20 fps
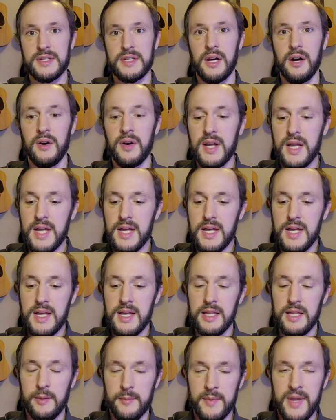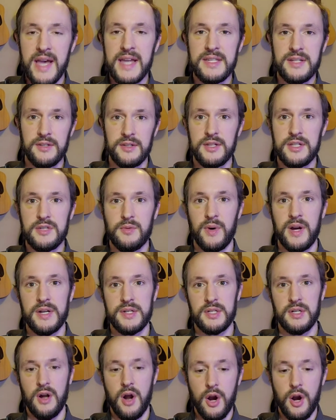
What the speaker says: So let me ask you this question.